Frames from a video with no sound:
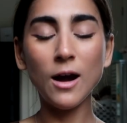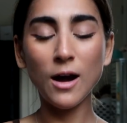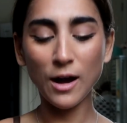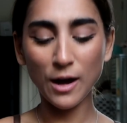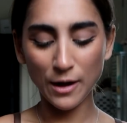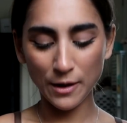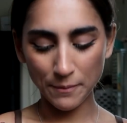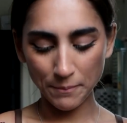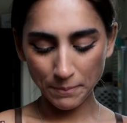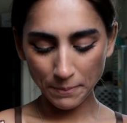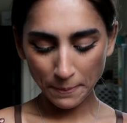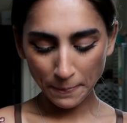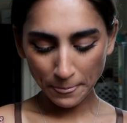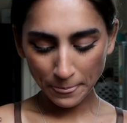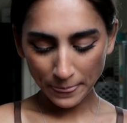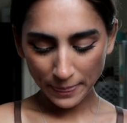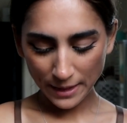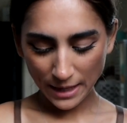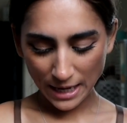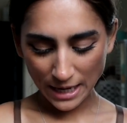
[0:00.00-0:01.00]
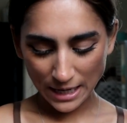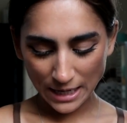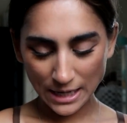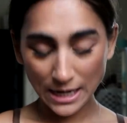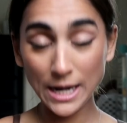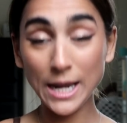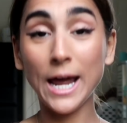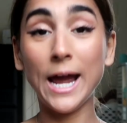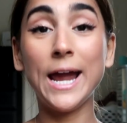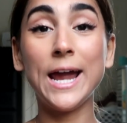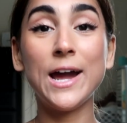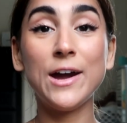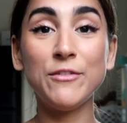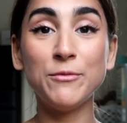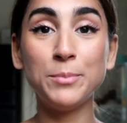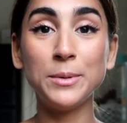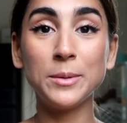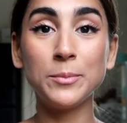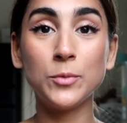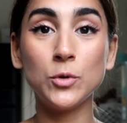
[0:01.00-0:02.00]
Um, and I
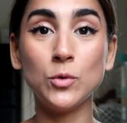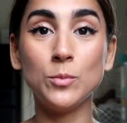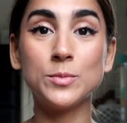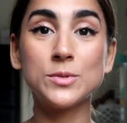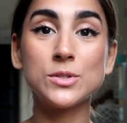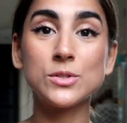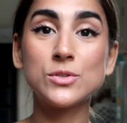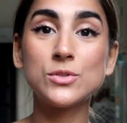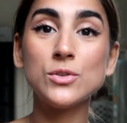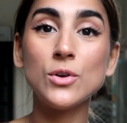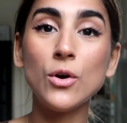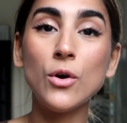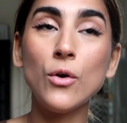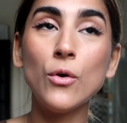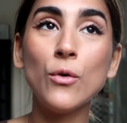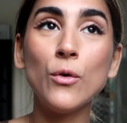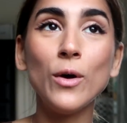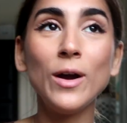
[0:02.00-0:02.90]
have big boobs. So